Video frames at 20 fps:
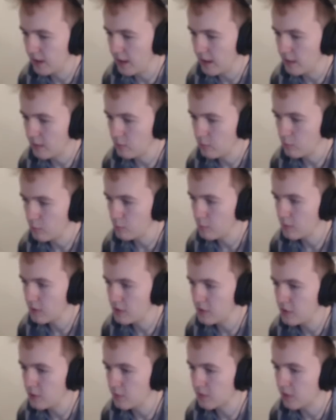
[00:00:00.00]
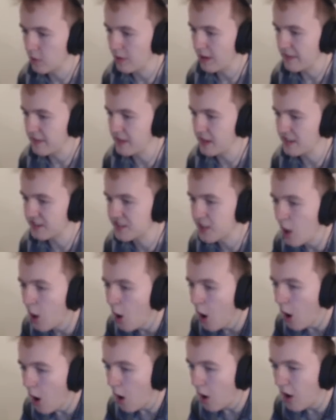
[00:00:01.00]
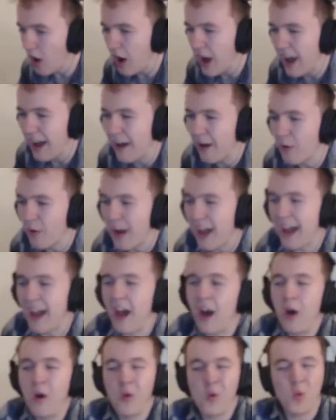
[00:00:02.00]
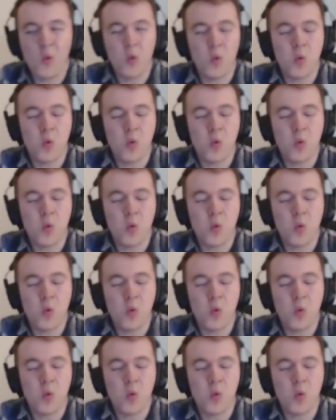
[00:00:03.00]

Okay, what we want to do is go like this. Ow, ow.